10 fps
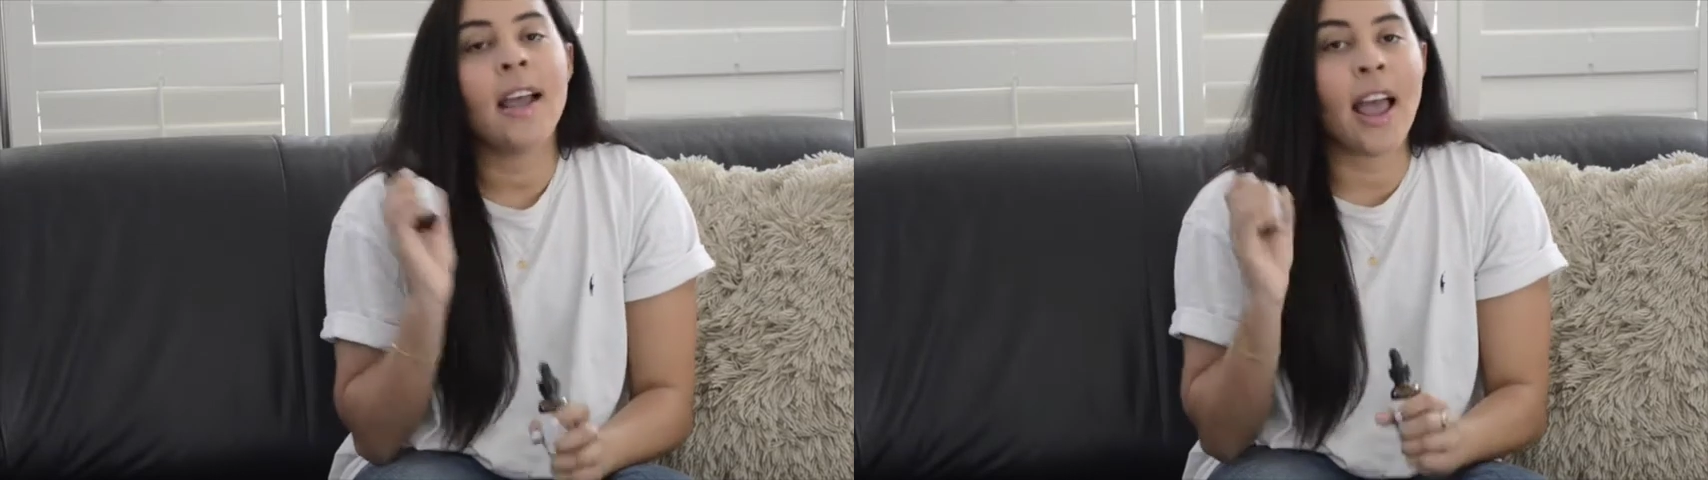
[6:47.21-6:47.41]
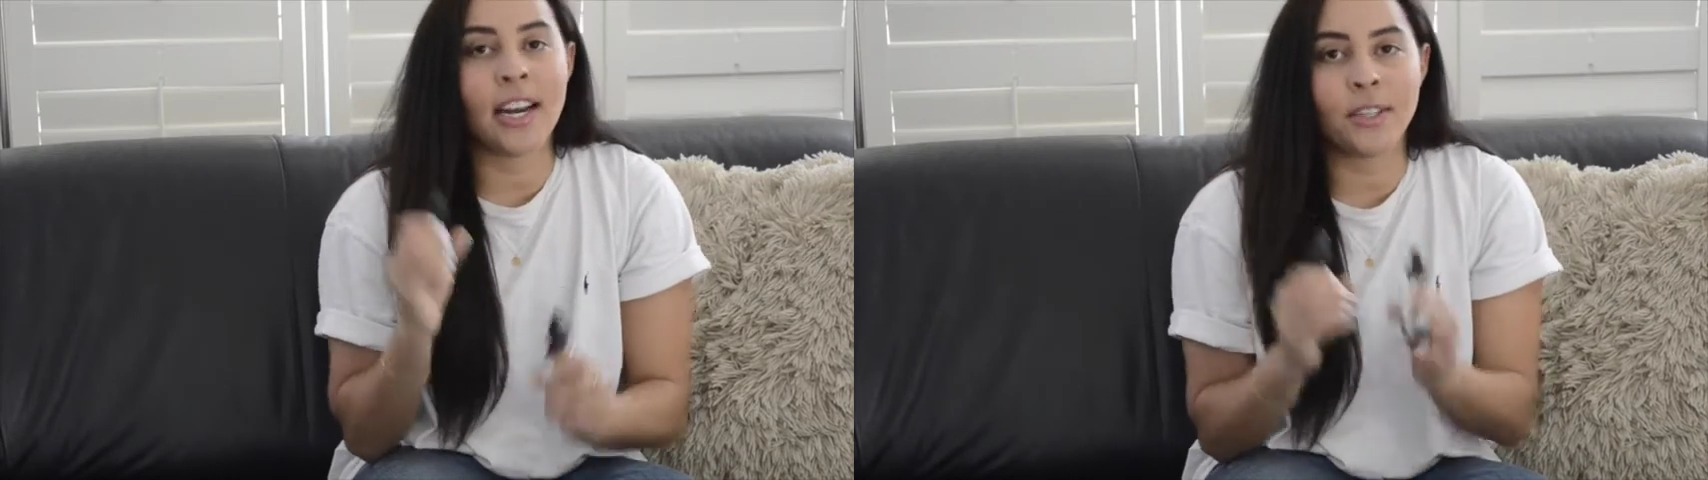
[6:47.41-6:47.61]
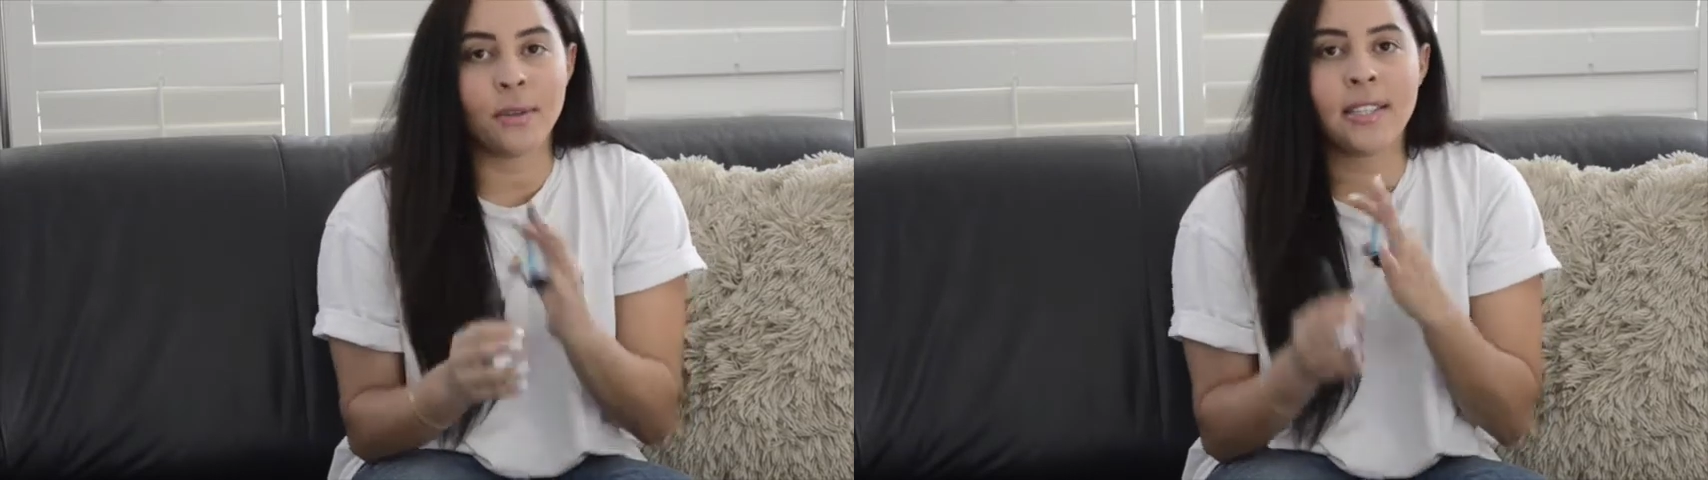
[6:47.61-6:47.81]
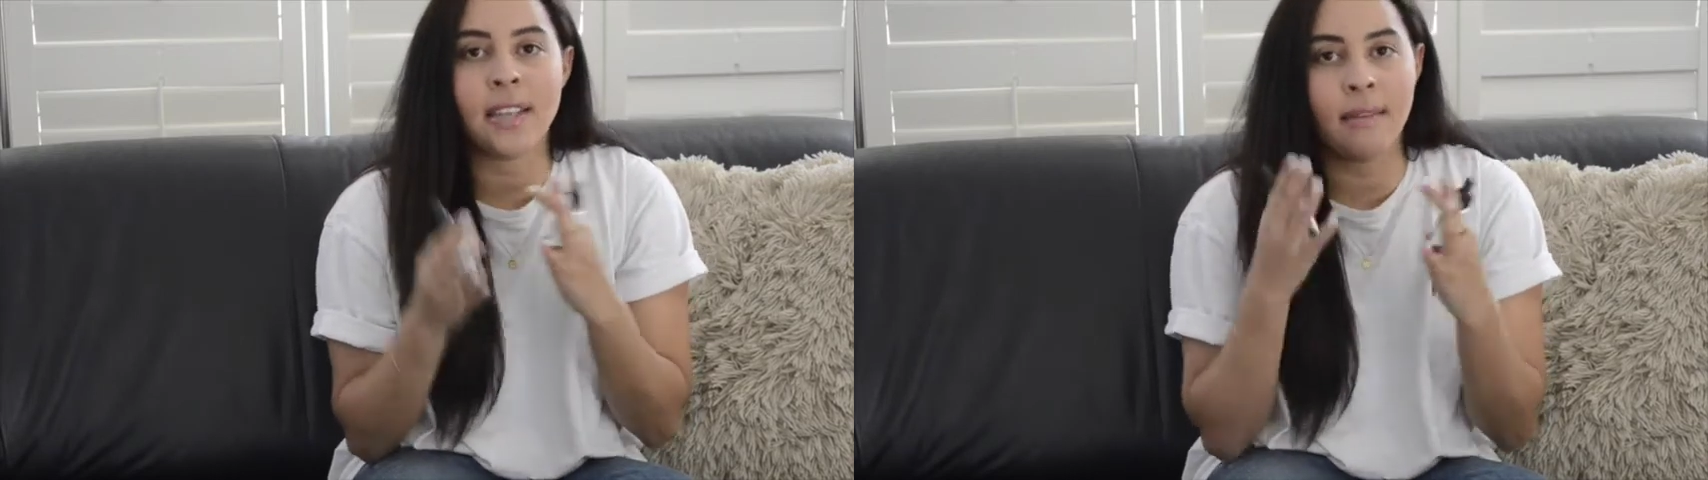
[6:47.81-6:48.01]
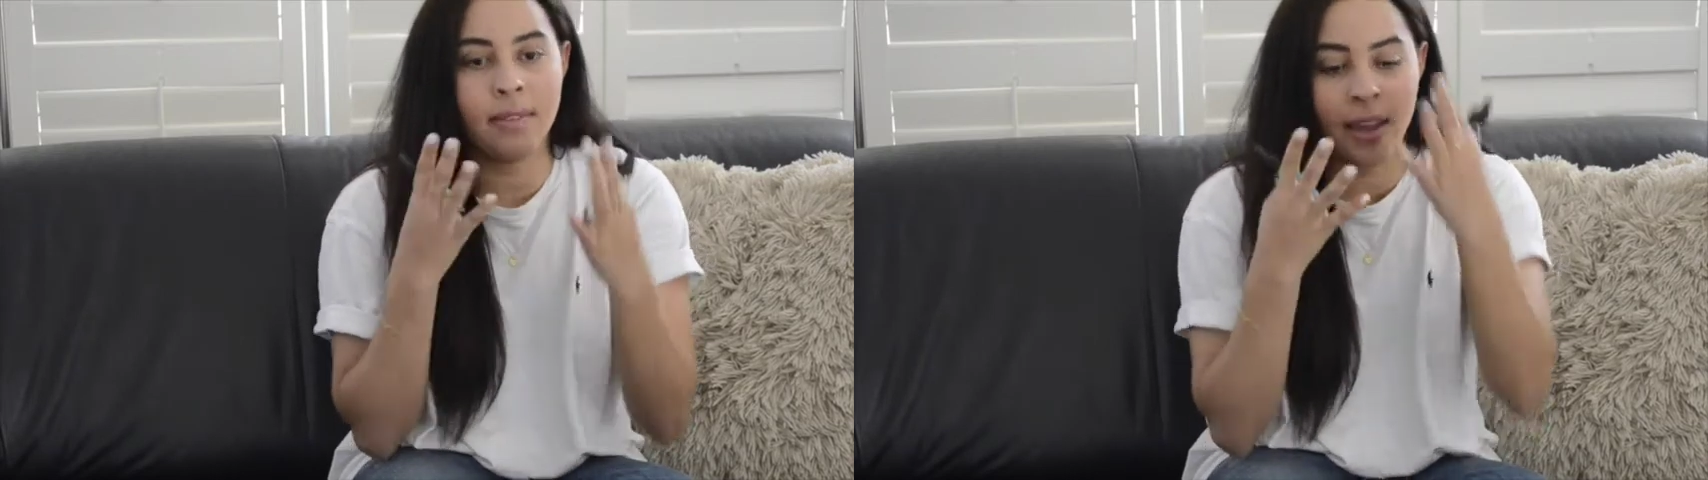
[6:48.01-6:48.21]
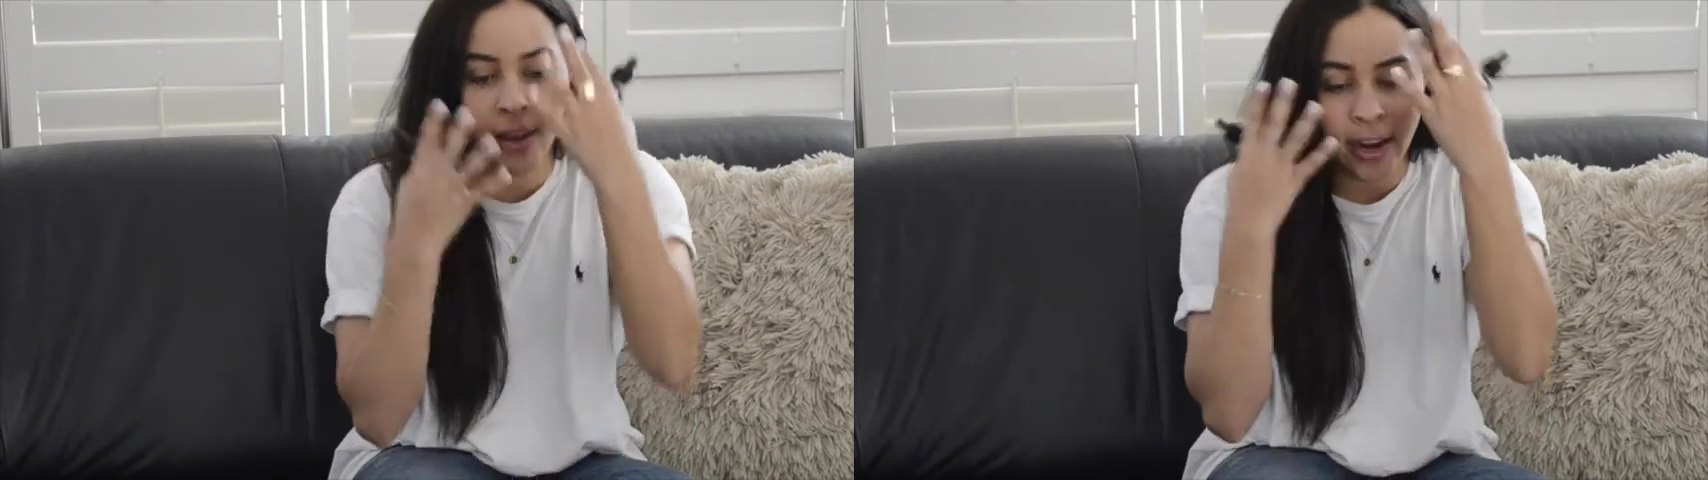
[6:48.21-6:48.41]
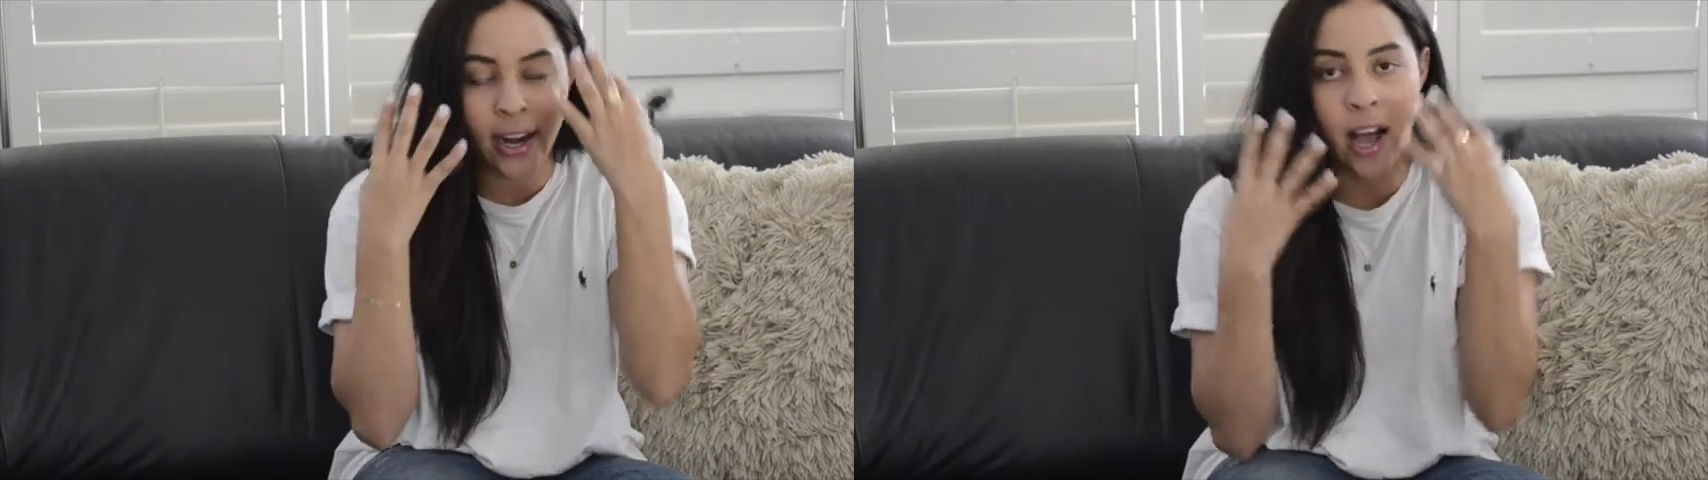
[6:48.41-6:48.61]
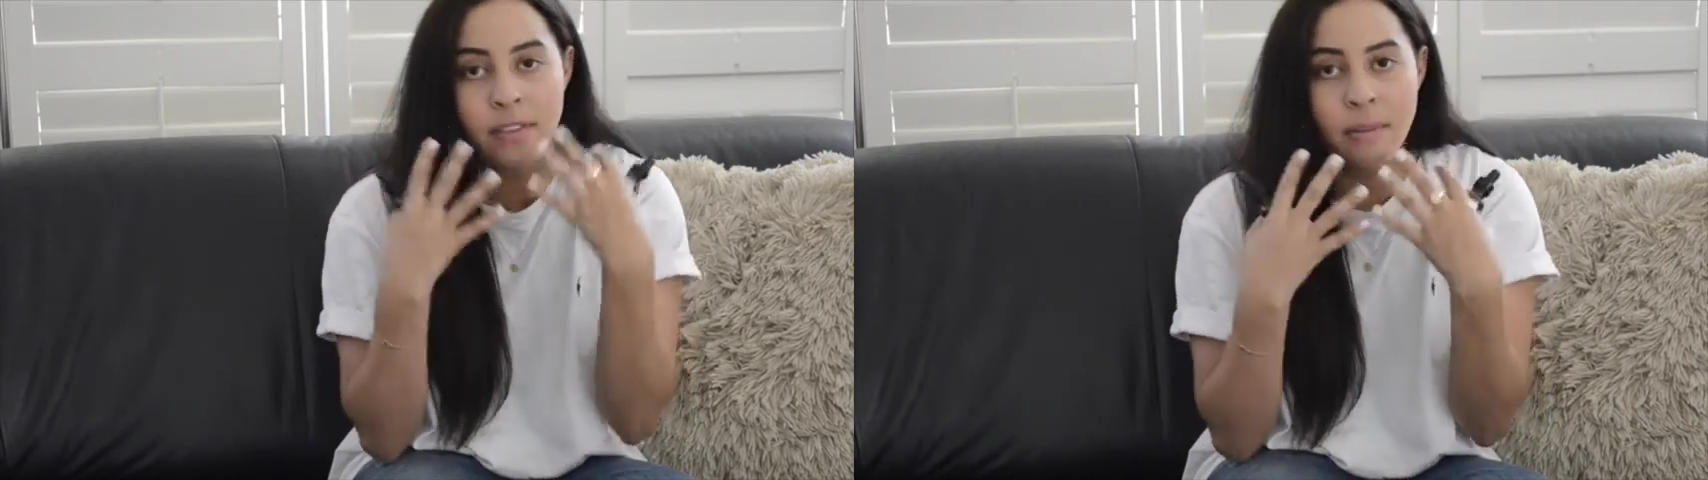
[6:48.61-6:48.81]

and I do the same thing, and I cover